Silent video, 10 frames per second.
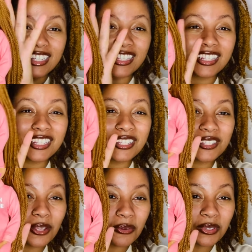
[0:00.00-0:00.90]
This is
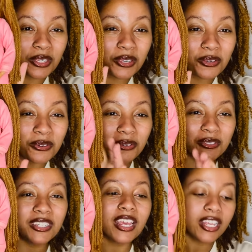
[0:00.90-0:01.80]
so
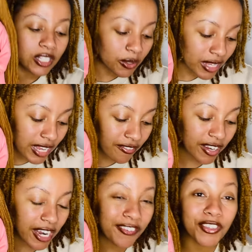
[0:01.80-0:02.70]
cute. So even
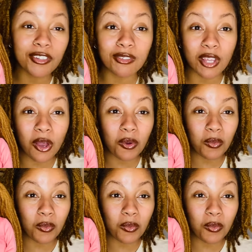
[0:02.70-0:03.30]
if you don't